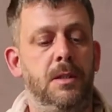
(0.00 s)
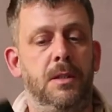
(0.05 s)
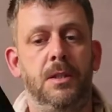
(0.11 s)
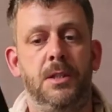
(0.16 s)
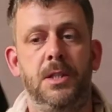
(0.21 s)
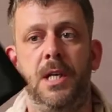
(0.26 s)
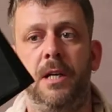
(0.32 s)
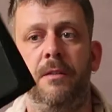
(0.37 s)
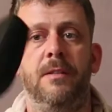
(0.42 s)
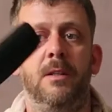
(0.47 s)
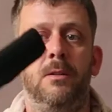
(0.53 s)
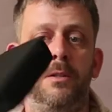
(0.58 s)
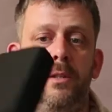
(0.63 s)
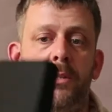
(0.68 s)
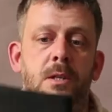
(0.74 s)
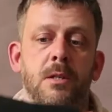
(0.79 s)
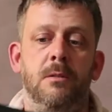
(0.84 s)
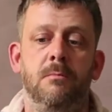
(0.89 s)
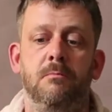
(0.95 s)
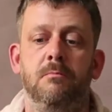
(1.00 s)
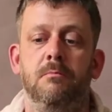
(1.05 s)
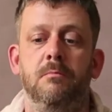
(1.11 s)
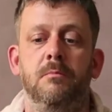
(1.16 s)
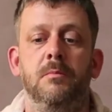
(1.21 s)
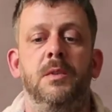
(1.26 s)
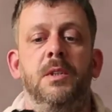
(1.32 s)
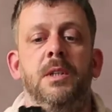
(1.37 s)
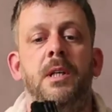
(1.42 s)
the stack filters.
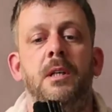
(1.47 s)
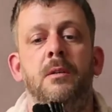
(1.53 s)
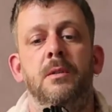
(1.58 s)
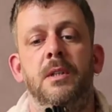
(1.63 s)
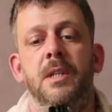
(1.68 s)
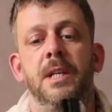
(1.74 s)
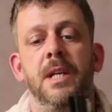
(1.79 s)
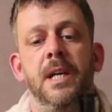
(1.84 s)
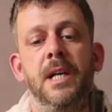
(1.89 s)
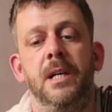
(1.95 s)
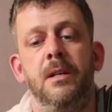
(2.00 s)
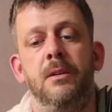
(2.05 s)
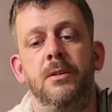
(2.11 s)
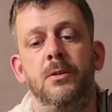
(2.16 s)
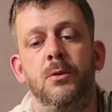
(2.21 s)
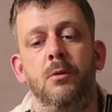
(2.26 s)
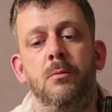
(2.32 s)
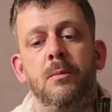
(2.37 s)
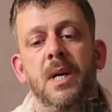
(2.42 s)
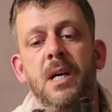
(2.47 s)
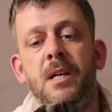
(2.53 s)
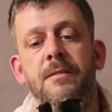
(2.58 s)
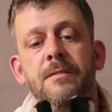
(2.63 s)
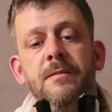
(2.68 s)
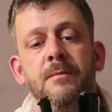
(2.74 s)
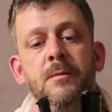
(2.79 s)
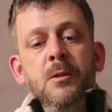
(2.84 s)
You know, in here is all my